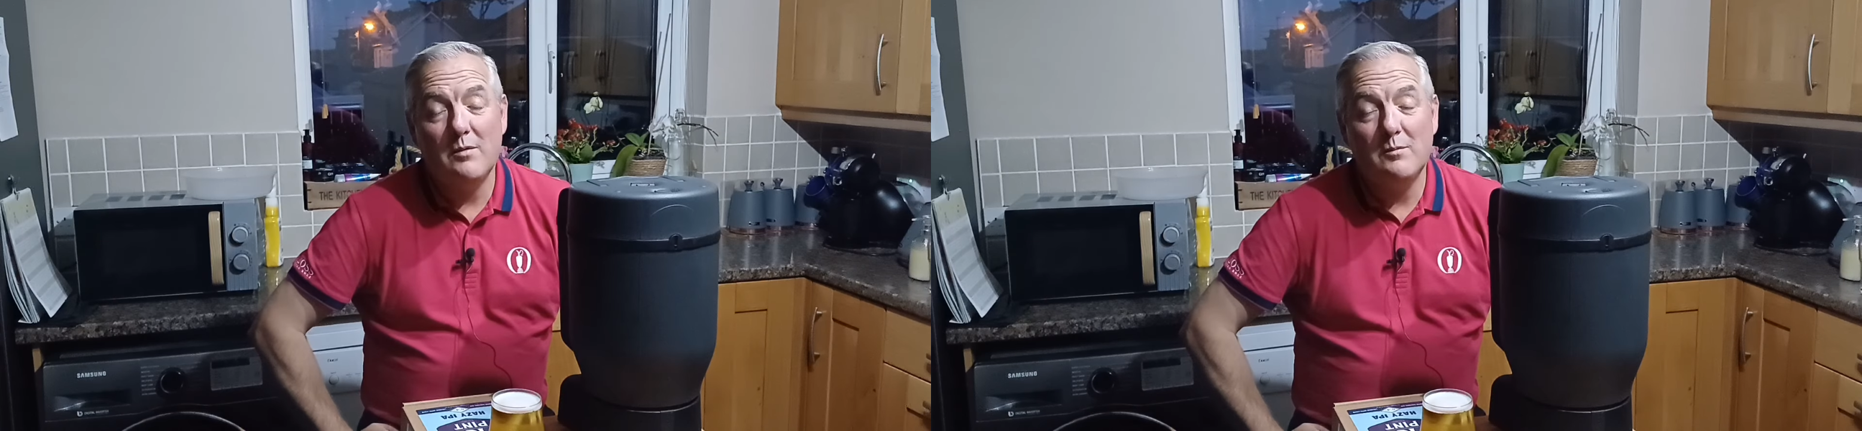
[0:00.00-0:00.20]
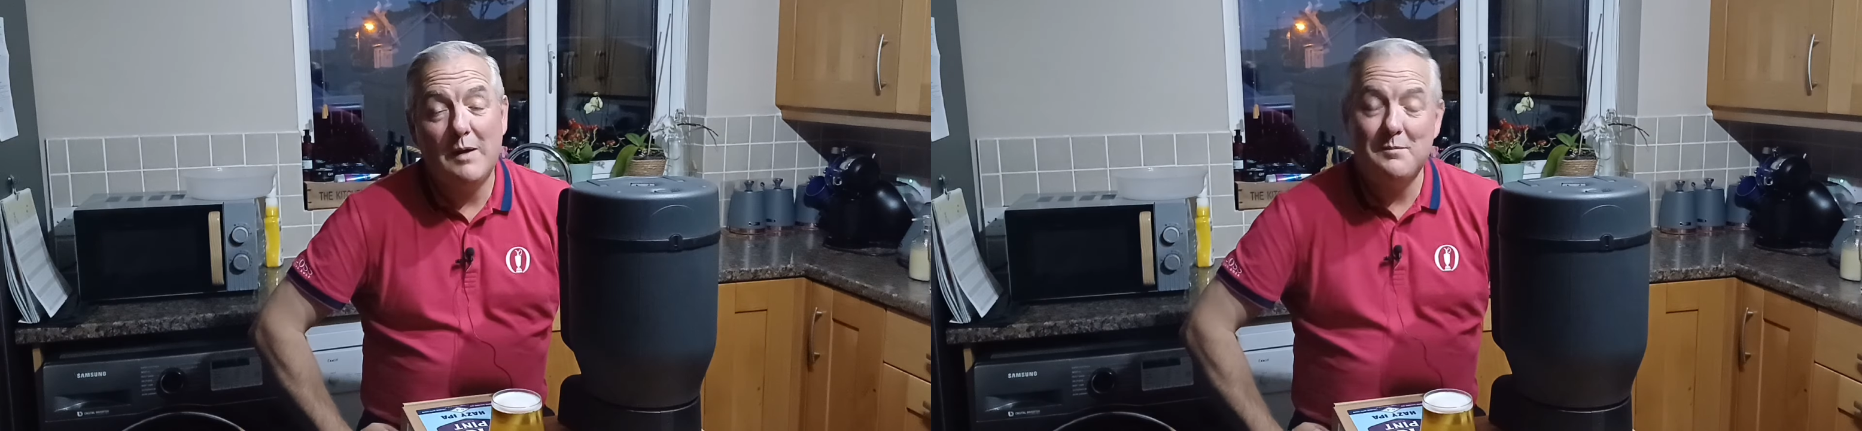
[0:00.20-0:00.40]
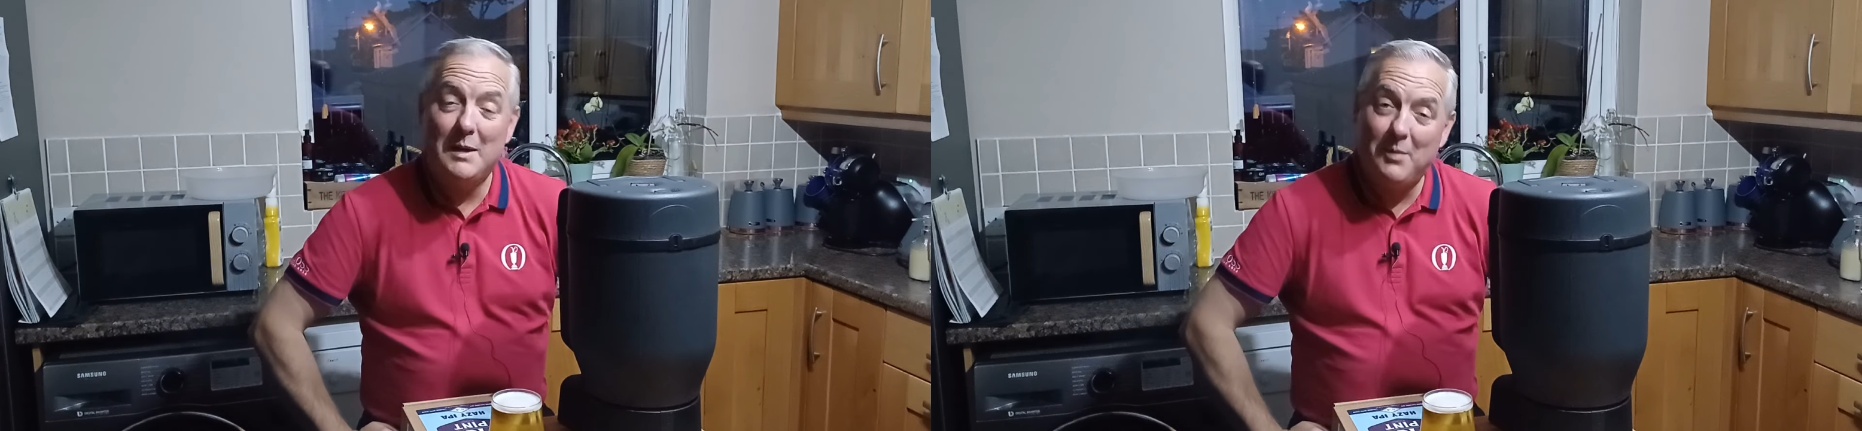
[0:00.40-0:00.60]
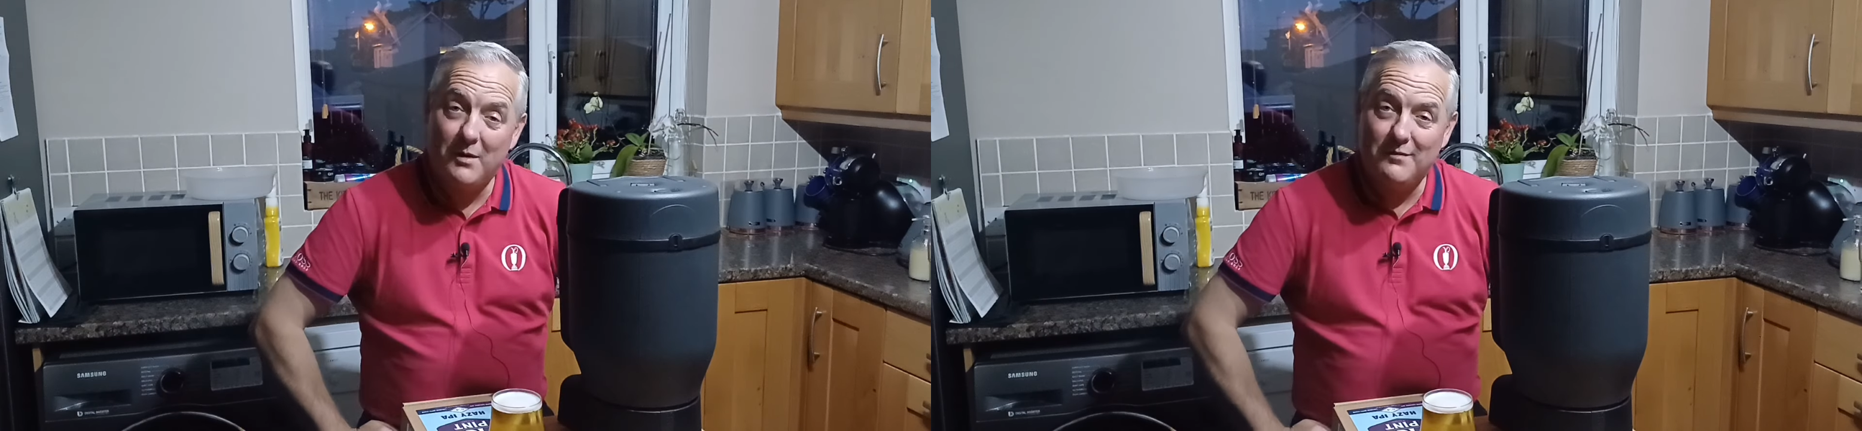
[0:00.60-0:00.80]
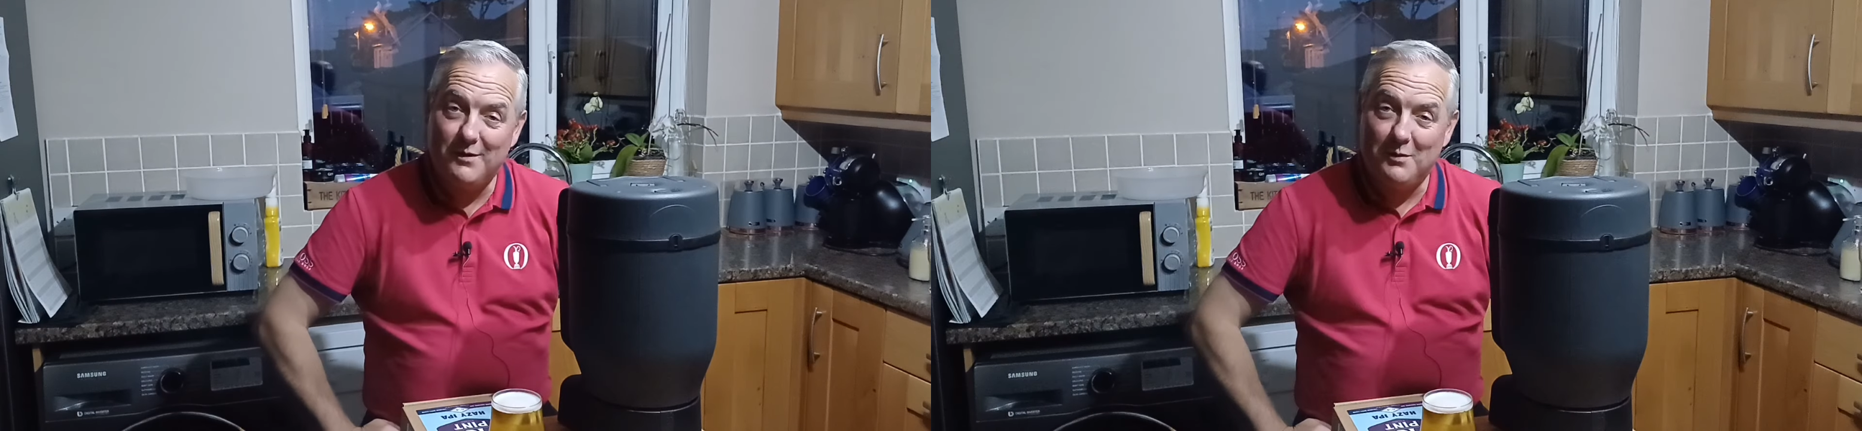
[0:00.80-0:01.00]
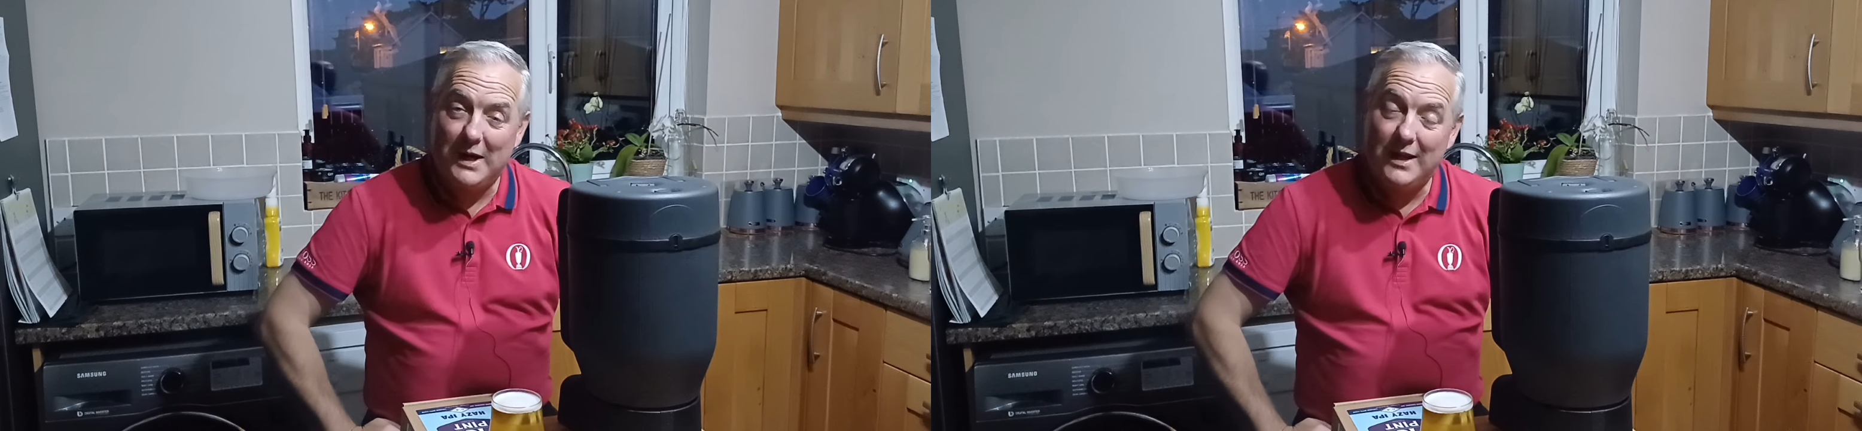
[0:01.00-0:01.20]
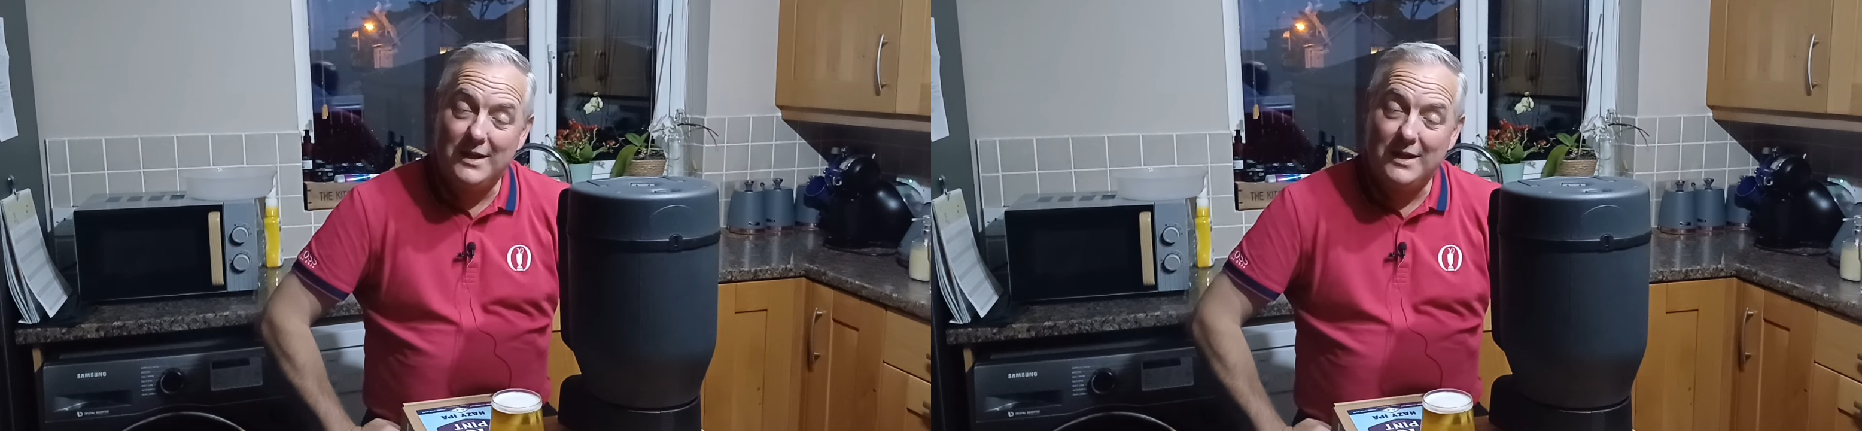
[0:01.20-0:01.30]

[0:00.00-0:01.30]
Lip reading: We haven't been about for a while,